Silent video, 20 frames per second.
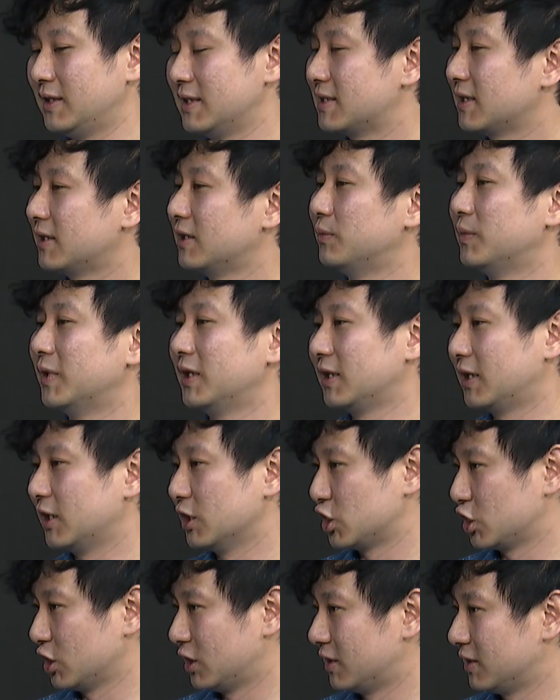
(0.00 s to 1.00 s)
these are the
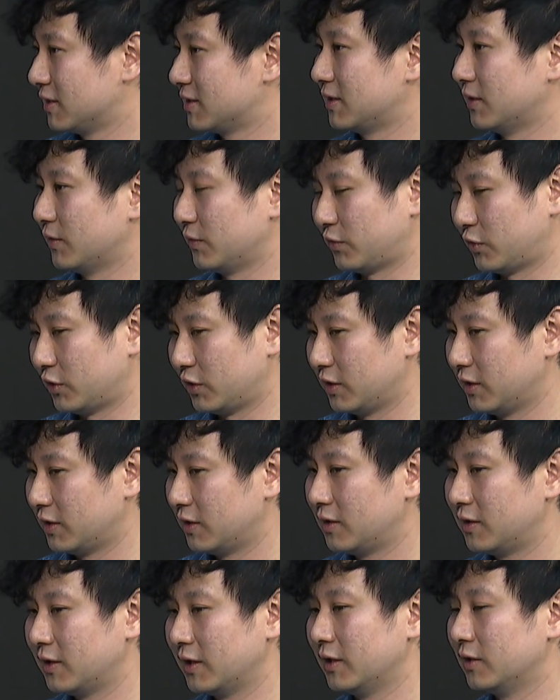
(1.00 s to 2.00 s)
medications for
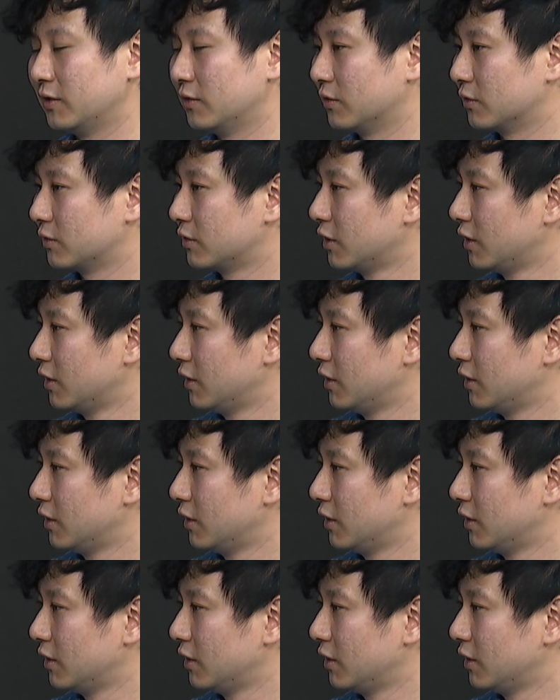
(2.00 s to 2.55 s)
her, and